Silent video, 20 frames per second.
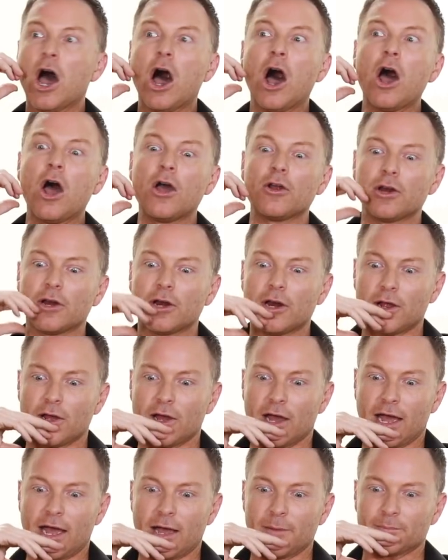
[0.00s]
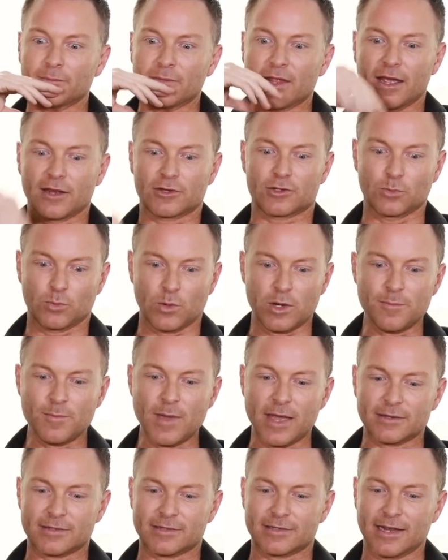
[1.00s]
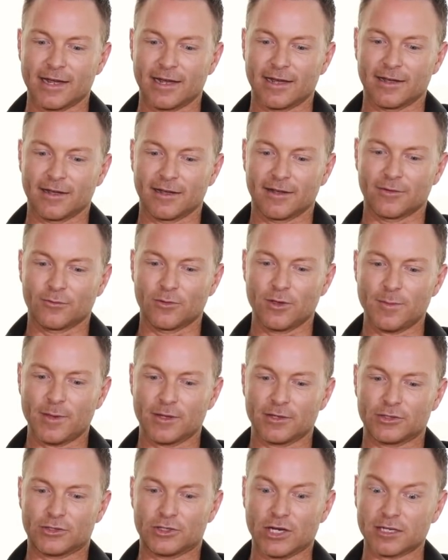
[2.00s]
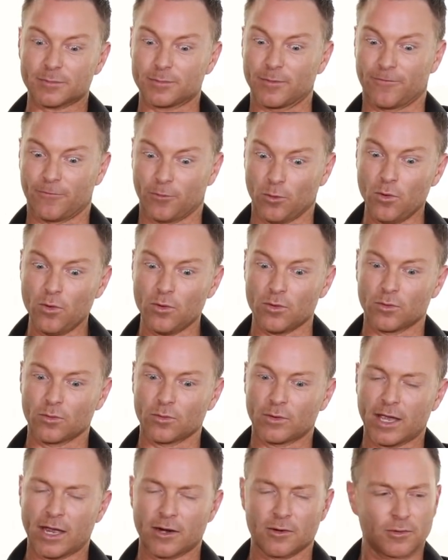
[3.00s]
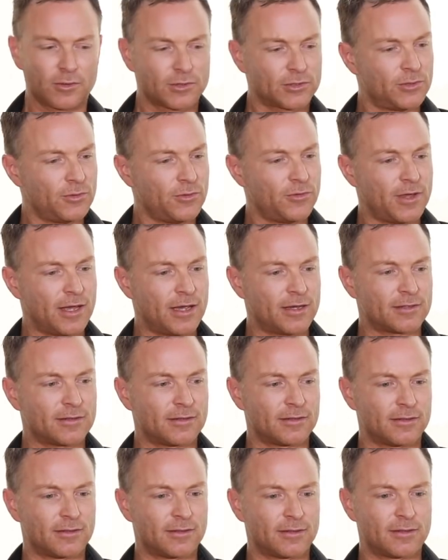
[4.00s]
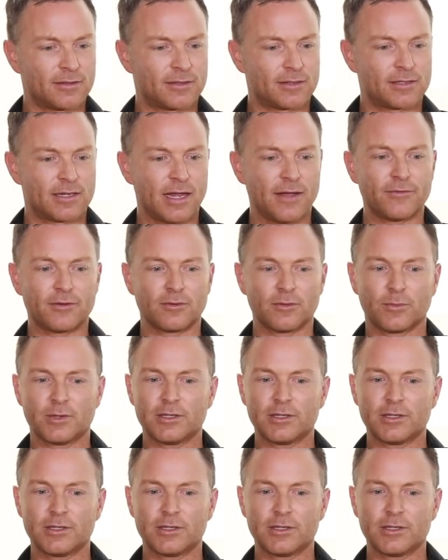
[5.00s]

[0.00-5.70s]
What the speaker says: No. Actually, we met just before Carols 2007.